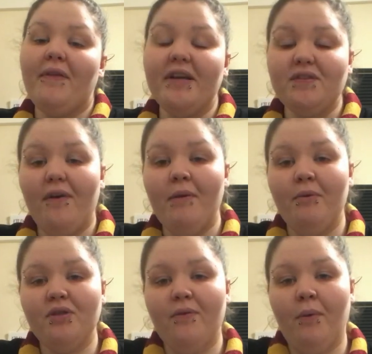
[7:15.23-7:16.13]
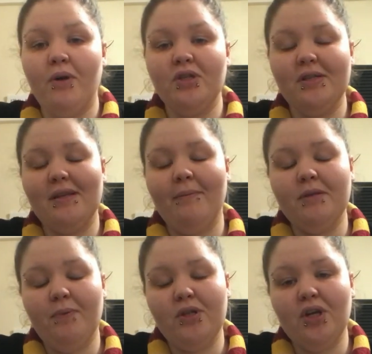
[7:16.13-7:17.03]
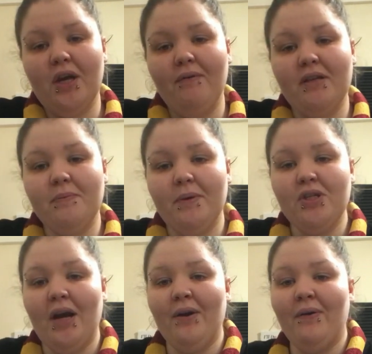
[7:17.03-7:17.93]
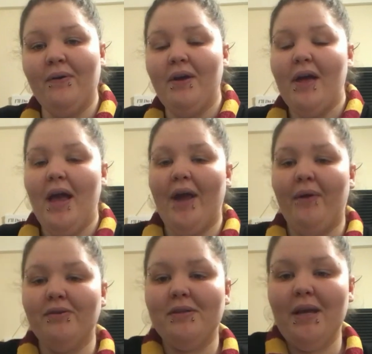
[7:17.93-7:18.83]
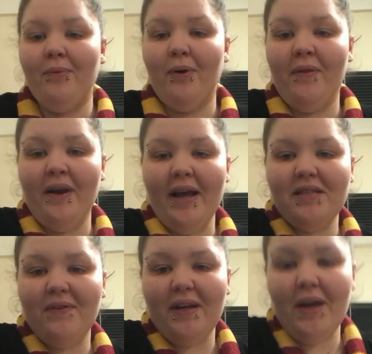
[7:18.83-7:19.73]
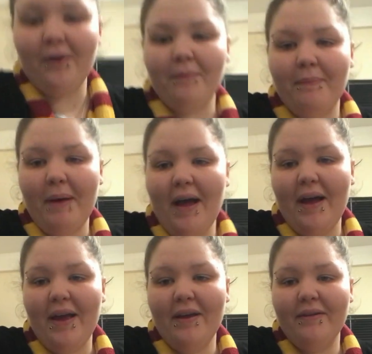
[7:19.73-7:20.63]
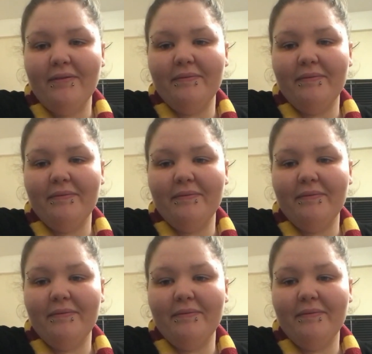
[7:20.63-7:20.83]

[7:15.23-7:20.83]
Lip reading: Thanks very much for watching Sammie's Pressure King Recipe channel, and I will see you all in the next video. Bye!